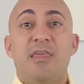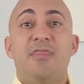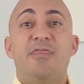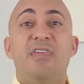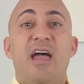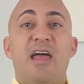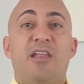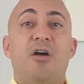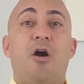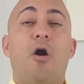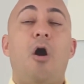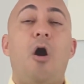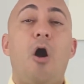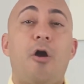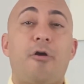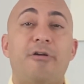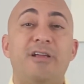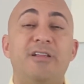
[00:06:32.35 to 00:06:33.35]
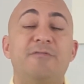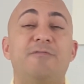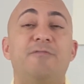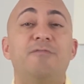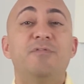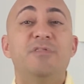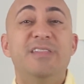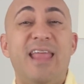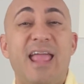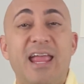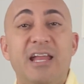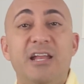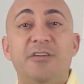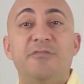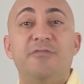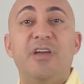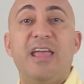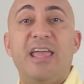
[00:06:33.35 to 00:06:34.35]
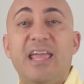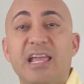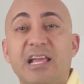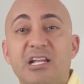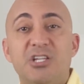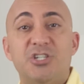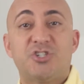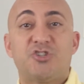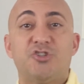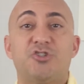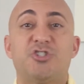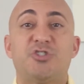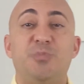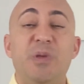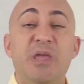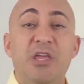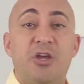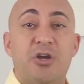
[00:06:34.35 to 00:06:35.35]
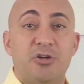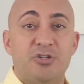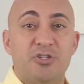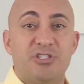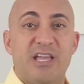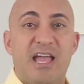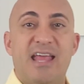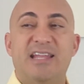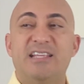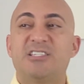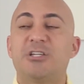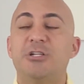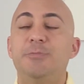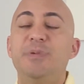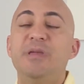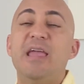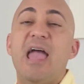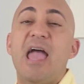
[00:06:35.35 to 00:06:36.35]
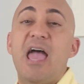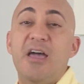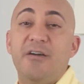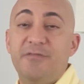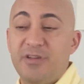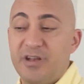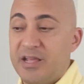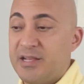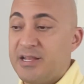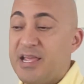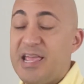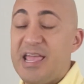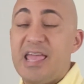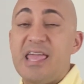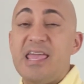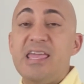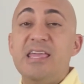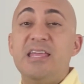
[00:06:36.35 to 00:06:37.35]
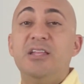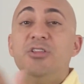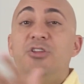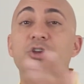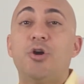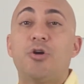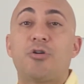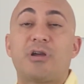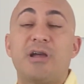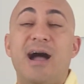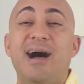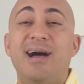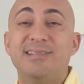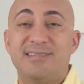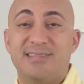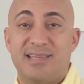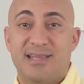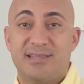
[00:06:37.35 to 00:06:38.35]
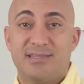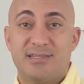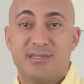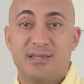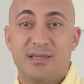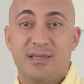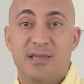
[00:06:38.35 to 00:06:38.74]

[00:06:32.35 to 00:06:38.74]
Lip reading: that aren't native English speakers, and it's going to be evident in your content.